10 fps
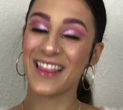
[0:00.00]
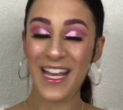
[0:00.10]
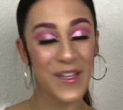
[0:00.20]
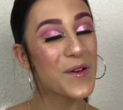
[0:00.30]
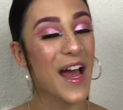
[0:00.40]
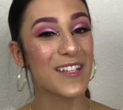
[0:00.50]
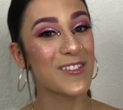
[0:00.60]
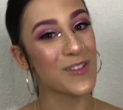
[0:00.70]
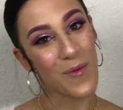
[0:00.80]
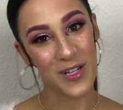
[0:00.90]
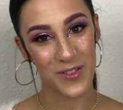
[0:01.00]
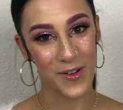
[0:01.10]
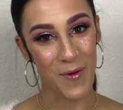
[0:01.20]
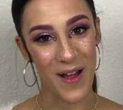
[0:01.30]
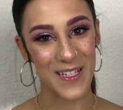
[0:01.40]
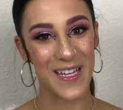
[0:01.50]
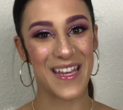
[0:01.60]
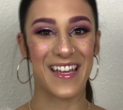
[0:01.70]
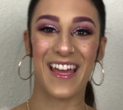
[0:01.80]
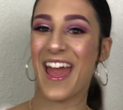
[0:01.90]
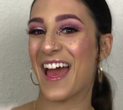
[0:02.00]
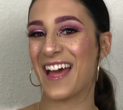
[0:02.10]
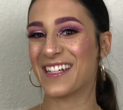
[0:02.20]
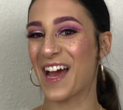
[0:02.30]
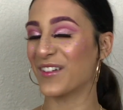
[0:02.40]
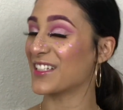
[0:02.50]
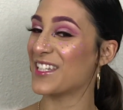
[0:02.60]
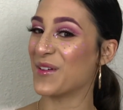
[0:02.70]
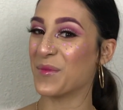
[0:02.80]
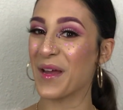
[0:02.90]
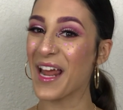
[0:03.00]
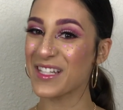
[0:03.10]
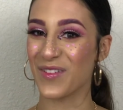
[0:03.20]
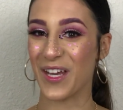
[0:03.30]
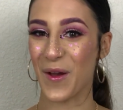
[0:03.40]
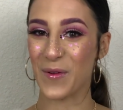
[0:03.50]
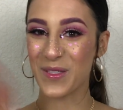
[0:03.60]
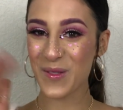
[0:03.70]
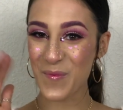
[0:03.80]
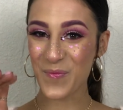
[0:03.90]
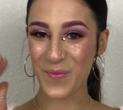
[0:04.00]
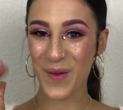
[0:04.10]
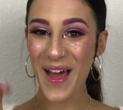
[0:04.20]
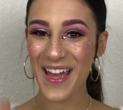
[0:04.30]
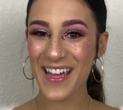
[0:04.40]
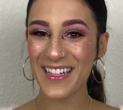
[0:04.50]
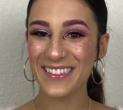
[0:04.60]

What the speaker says: Thank you guys so much for watching and I will see you in my next videos. Bye!